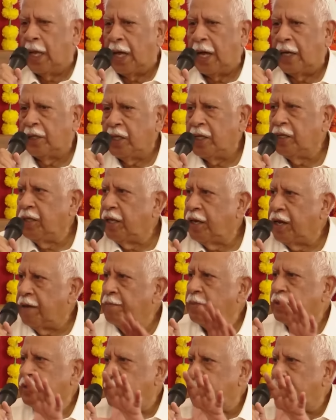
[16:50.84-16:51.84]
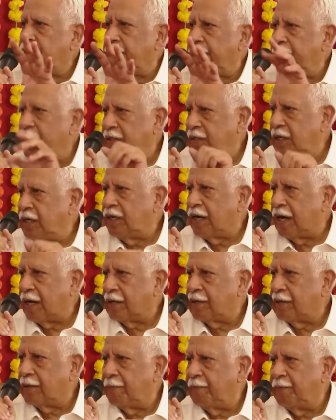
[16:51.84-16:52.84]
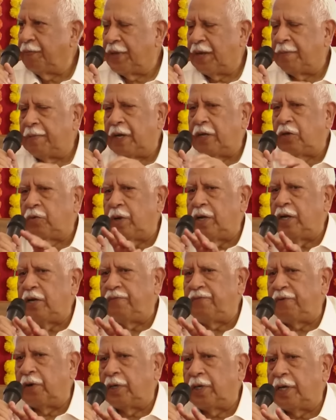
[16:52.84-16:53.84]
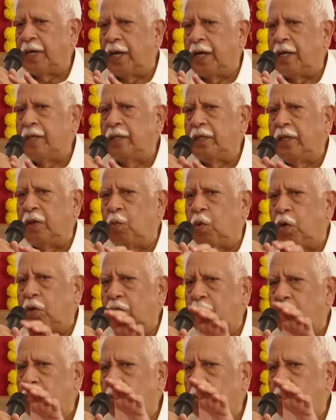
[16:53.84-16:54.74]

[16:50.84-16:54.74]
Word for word: I think their ambition remains intact, that by 2049 they want